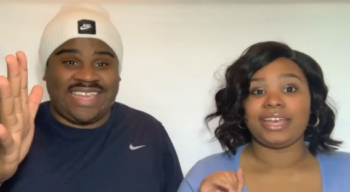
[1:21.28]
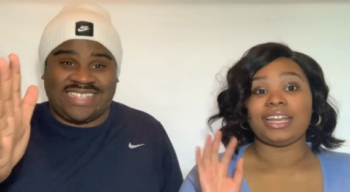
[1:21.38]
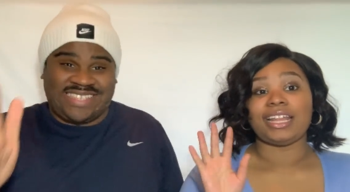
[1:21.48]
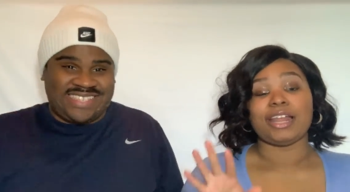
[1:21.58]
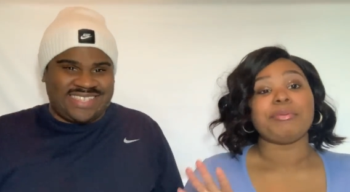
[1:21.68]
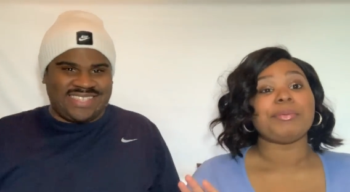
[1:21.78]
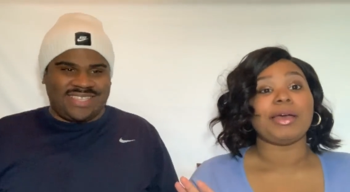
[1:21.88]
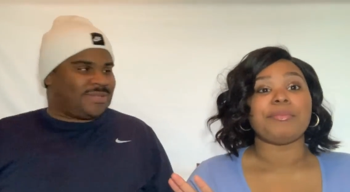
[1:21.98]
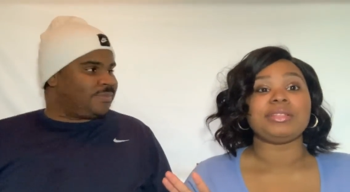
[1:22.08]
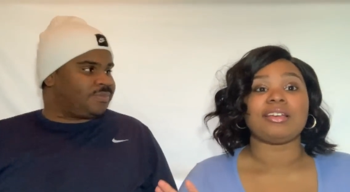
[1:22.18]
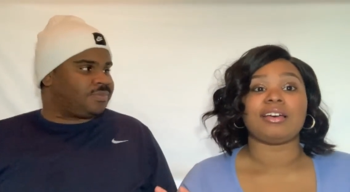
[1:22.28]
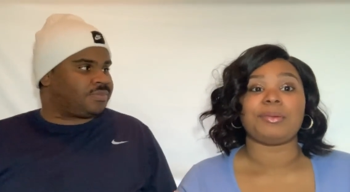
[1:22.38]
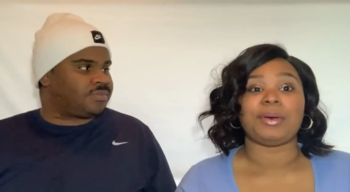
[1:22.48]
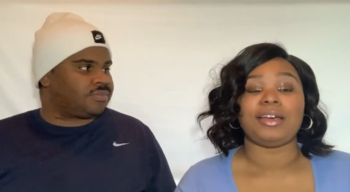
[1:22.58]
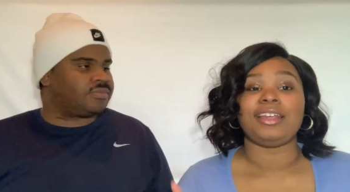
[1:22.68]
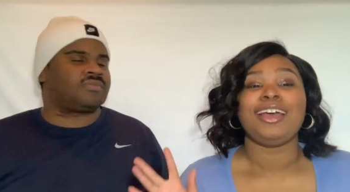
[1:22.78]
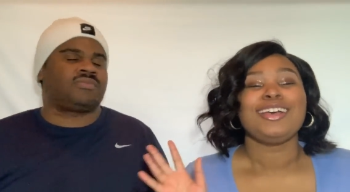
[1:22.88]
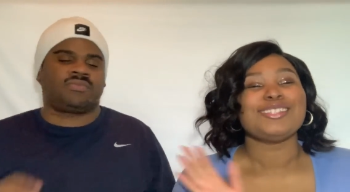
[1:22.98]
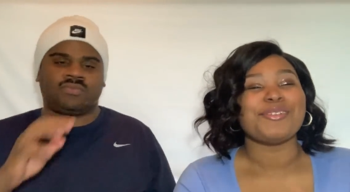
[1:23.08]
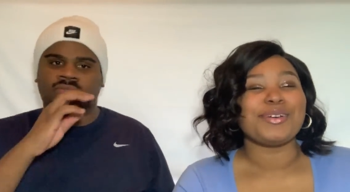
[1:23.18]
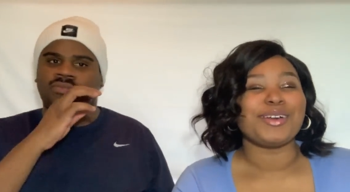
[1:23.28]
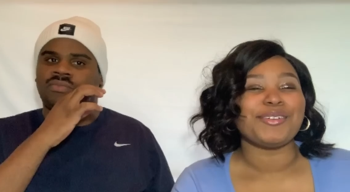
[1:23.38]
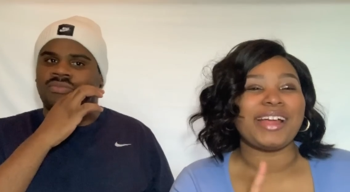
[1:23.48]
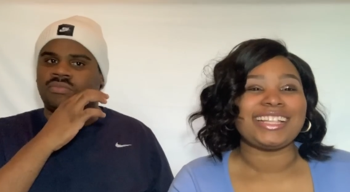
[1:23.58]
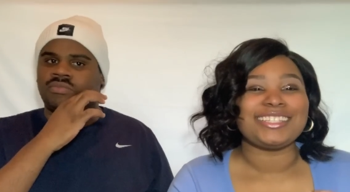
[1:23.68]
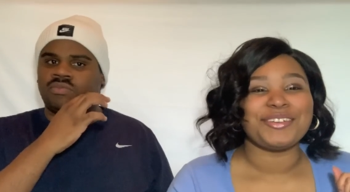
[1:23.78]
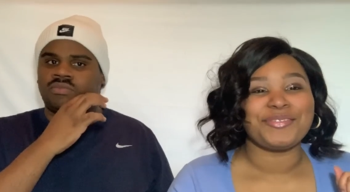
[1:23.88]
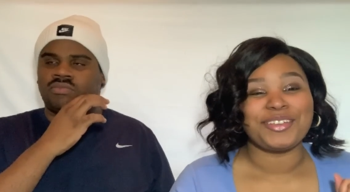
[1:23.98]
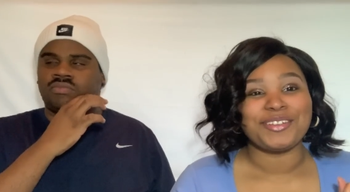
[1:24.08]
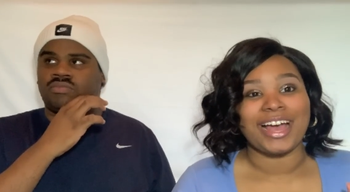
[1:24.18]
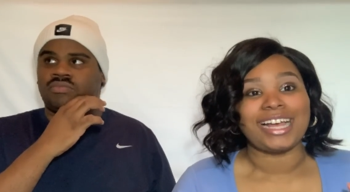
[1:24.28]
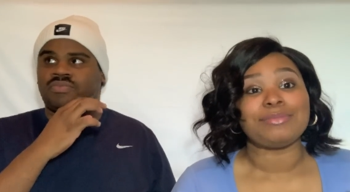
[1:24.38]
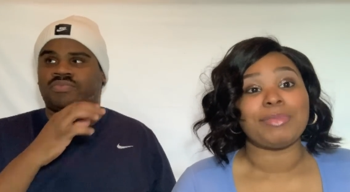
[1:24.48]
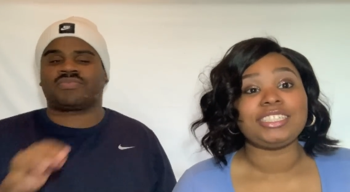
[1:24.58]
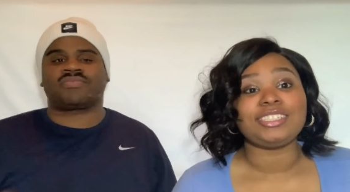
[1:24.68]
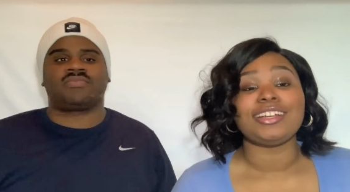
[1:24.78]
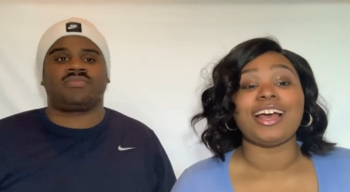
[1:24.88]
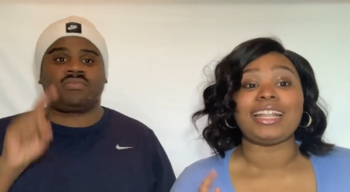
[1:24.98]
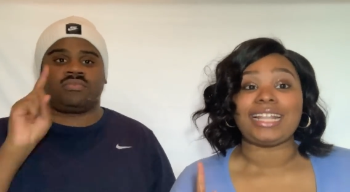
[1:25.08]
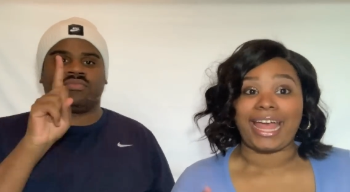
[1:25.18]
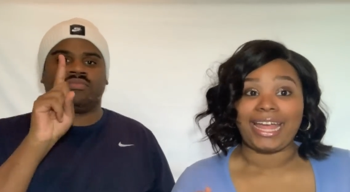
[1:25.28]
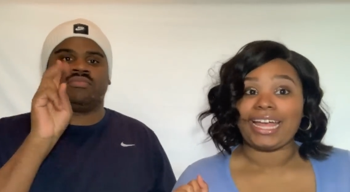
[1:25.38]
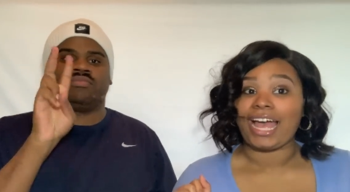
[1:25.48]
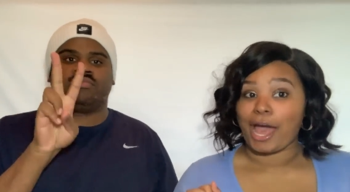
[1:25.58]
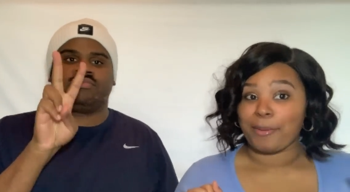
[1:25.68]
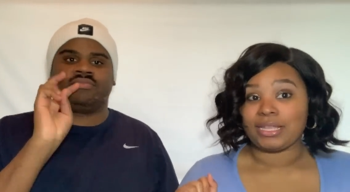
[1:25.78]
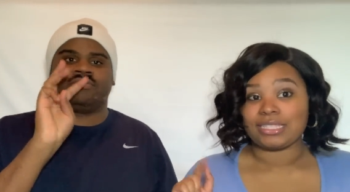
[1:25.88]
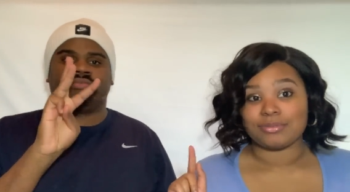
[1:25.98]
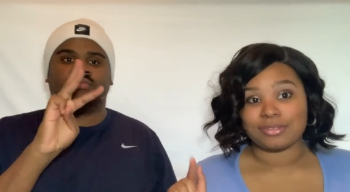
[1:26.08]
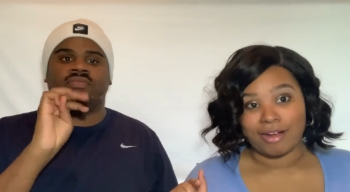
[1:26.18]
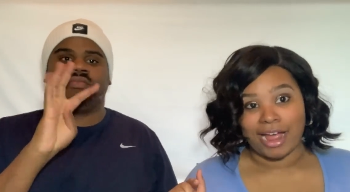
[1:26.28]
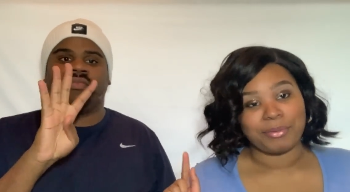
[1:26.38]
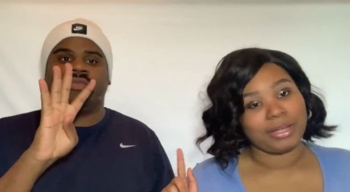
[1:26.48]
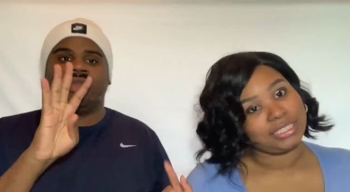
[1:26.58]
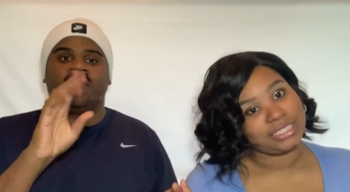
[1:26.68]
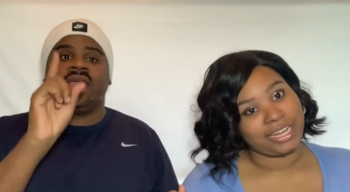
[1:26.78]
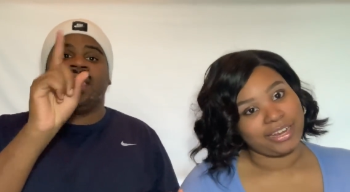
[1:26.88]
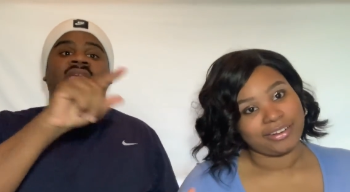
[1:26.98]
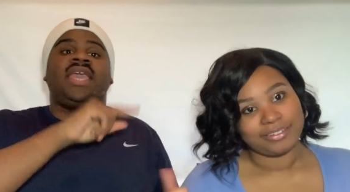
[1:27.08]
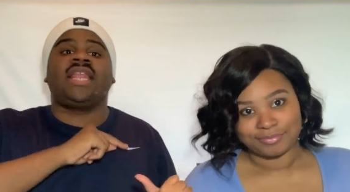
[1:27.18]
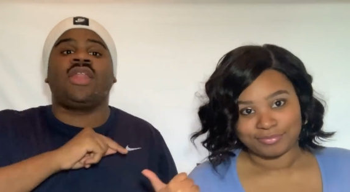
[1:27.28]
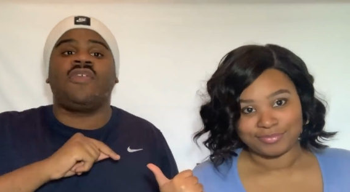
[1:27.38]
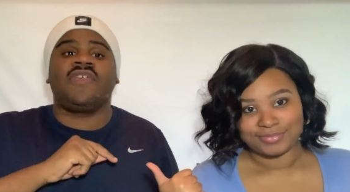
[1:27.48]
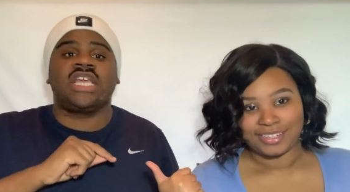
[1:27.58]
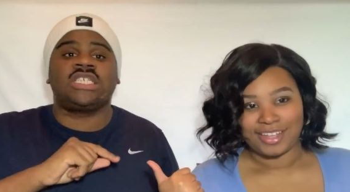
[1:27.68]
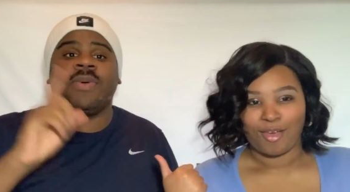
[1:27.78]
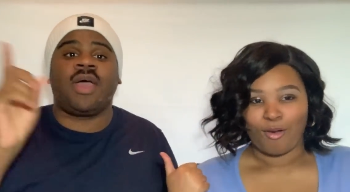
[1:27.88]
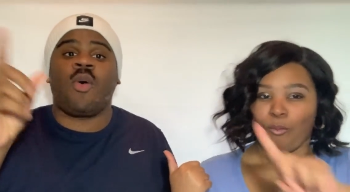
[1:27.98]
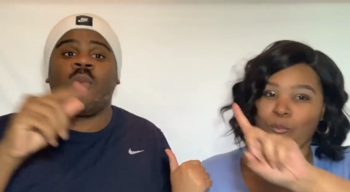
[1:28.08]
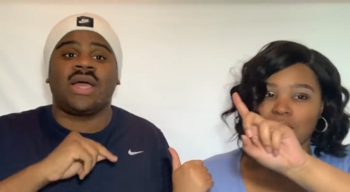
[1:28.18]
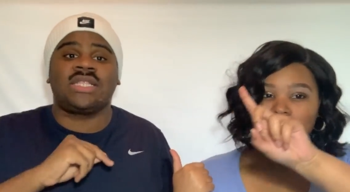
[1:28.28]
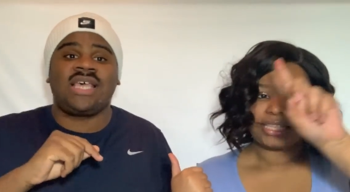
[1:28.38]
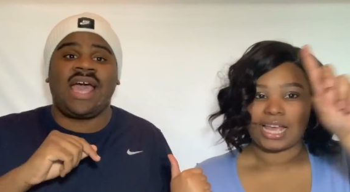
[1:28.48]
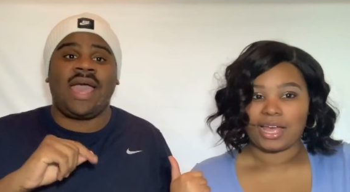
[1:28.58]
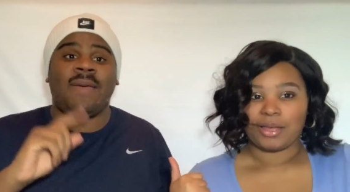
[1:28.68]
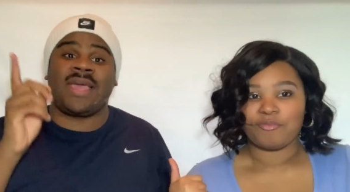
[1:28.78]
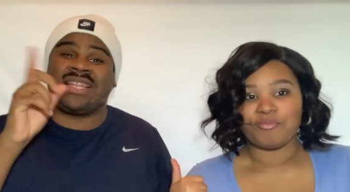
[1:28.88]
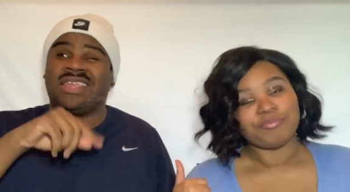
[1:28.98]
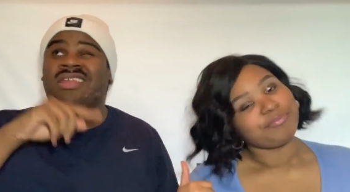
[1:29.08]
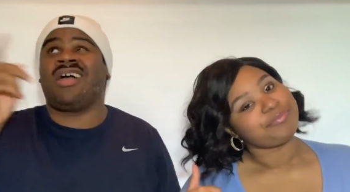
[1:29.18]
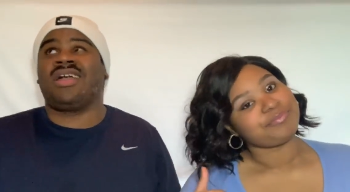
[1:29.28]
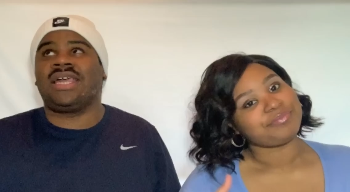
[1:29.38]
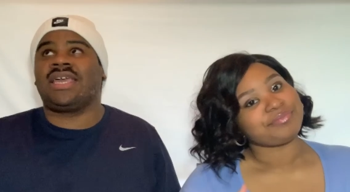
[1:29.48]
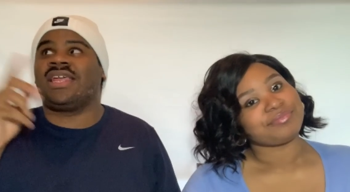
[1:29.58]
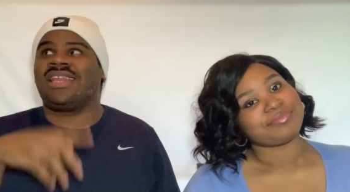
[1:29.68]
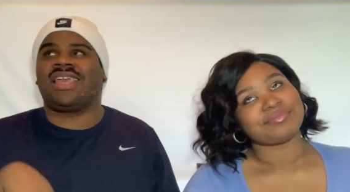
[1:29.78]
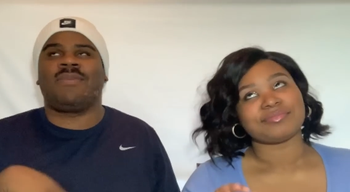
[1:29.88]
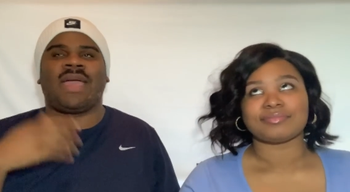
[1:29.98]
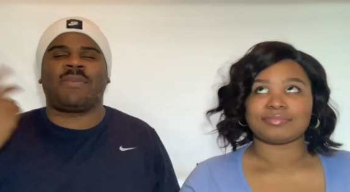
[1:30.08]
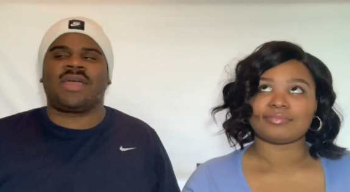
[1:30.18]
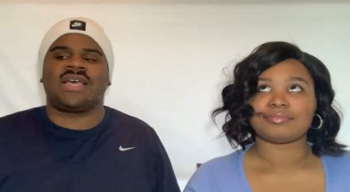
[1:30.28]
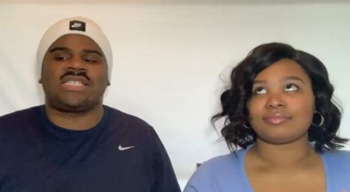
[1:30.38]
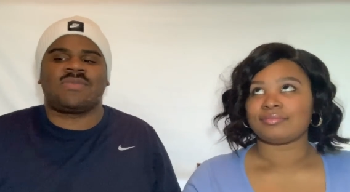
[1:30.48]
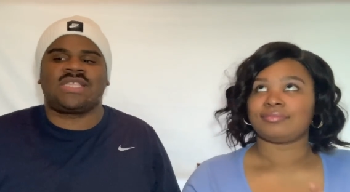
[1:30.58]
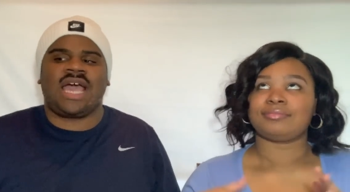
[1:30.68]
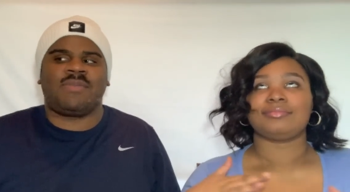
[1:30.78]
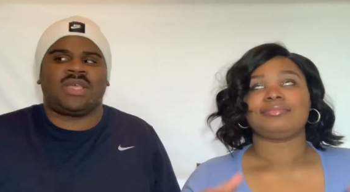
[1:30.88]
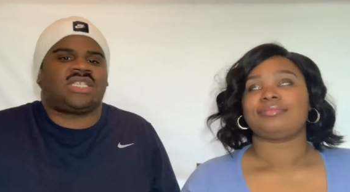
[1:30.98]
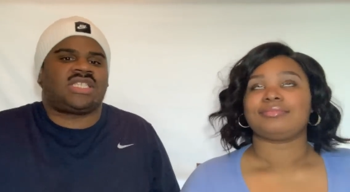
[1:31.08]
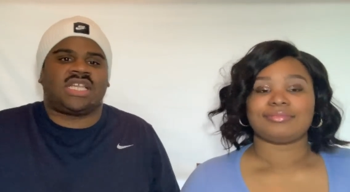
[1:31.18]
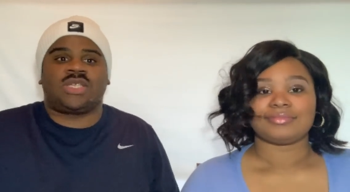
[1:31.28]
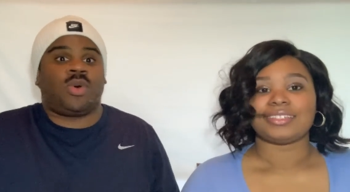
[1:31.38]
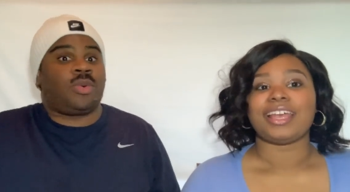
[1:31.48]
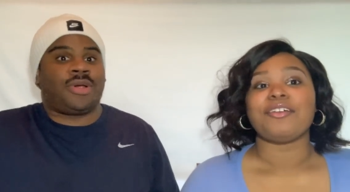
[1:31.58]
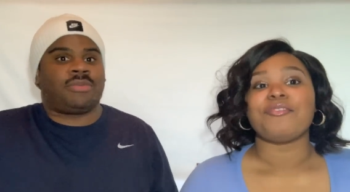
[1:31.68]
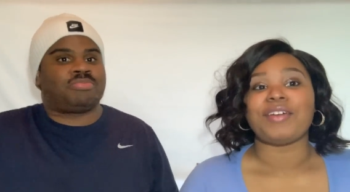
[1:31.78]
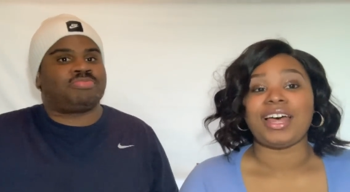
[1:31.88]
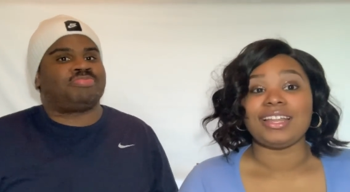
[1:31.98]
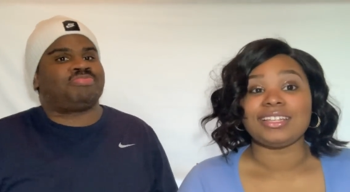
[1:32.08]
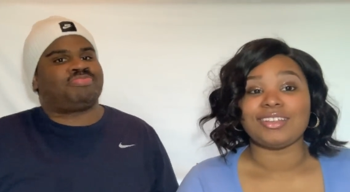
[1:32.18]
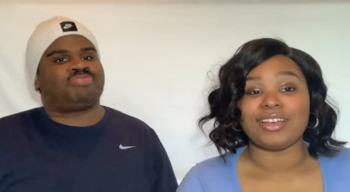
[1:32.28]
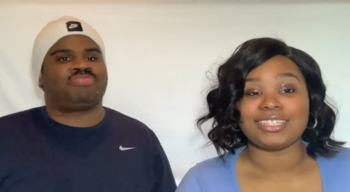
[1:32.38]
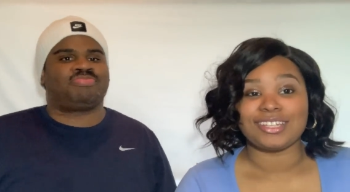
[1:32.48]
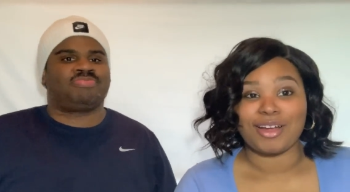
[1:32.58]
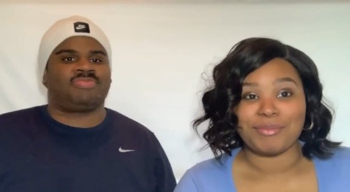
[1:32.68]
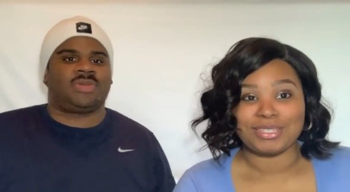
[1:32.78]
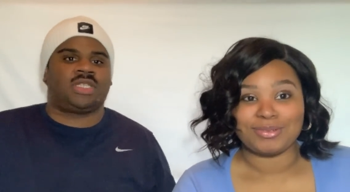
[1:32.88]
Speaker 1: And a lot of people have been talking about it, mm-hmm. so we're gonna react to it for you guys. Make sure y'all like, comment, subscribe, and share.
Speaker 2: Hit that notification bell one time, and then unclick it and click it back because sometimes it just doesn't want to work.
Speaker 1: Follow us on Instagram and